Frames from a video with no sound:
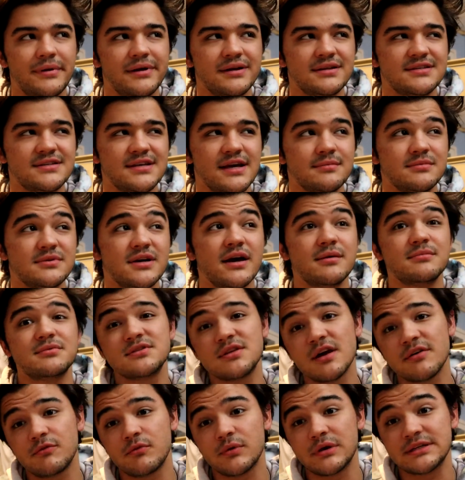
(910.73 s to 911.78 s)
But at the same time,
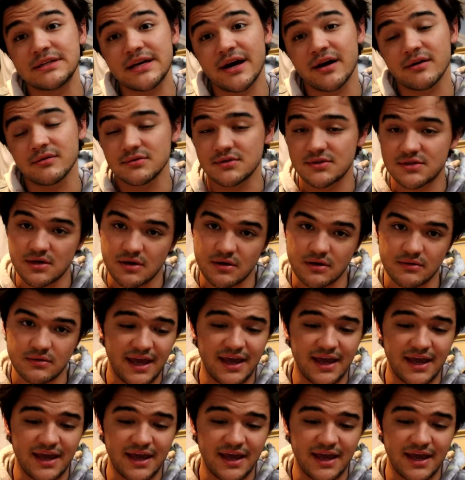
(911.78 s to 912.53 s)
stuff went down, so.